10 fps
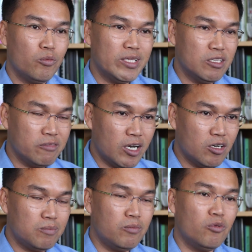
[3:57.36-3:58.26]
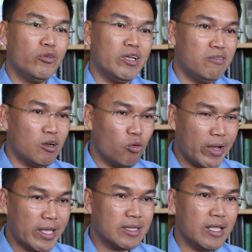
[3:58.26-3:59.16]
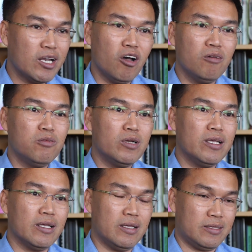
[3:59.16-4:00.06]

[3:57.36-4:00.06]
We develop, we evaluate, and hopefully